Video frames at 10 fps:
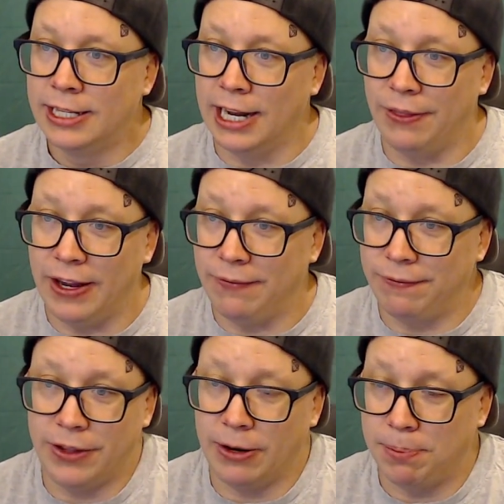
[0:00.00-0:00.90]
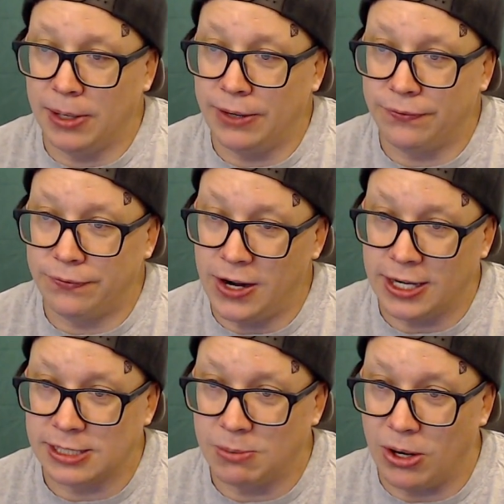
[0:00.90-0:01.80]
And they're pretty
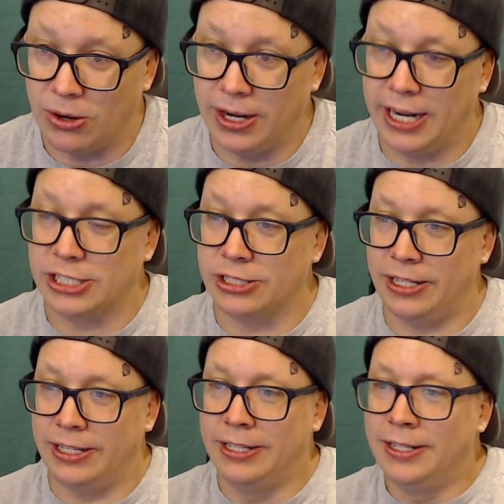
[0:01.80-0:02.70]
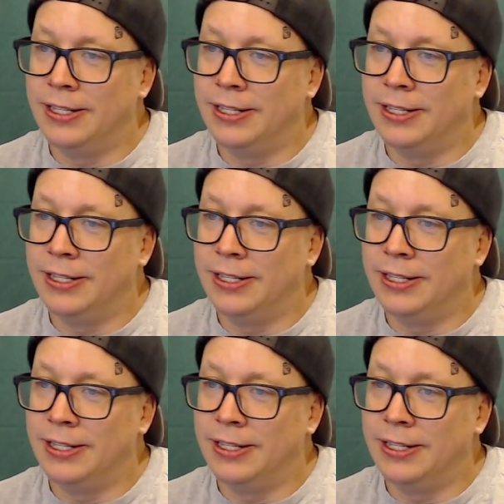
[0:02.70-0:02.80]
fucking smart, actually.